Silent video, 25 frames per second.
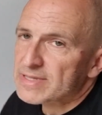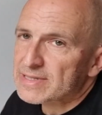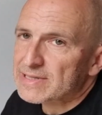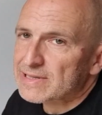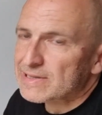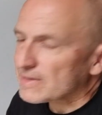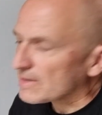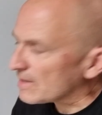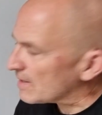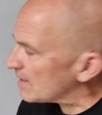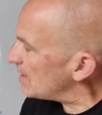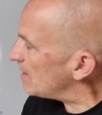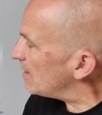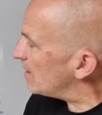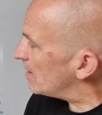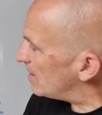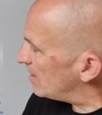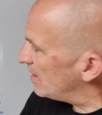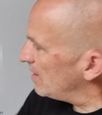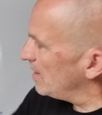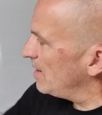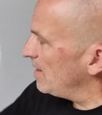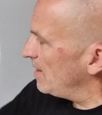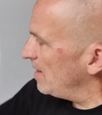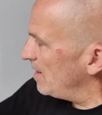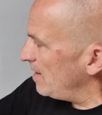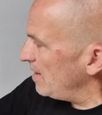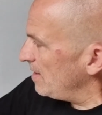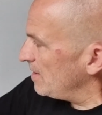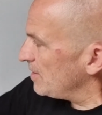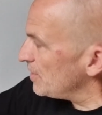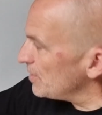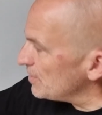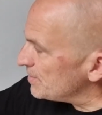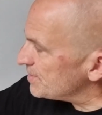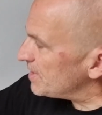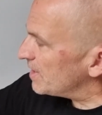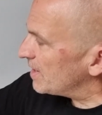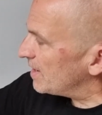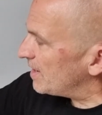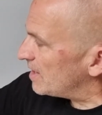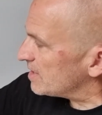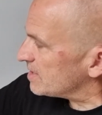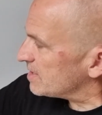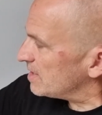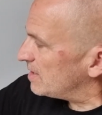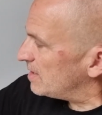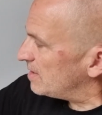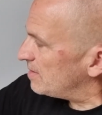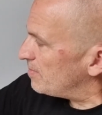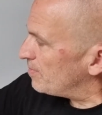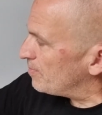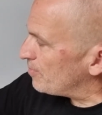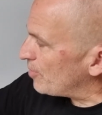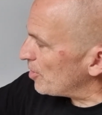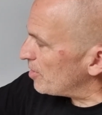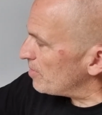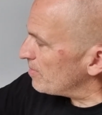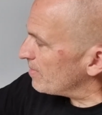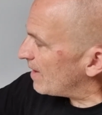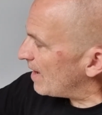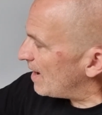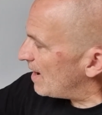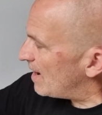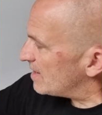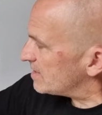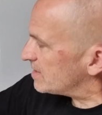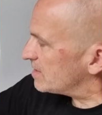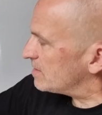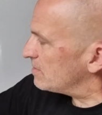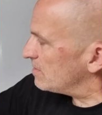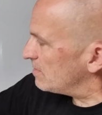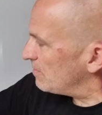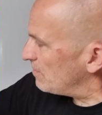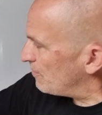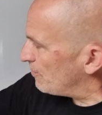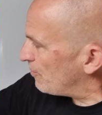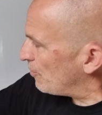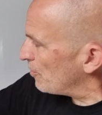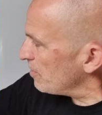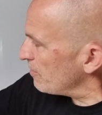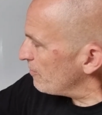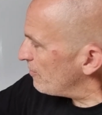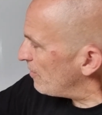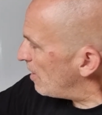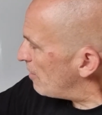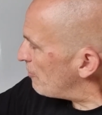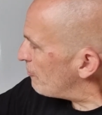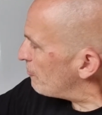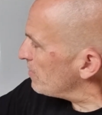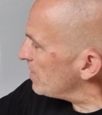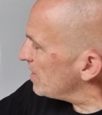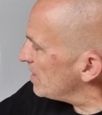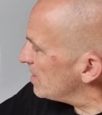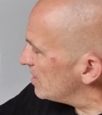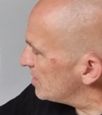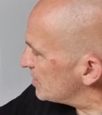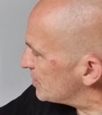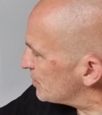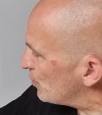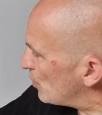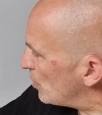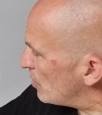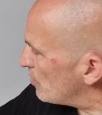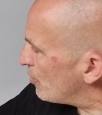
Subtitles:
crystal clear. Using it as a bottom gas, 45 meters,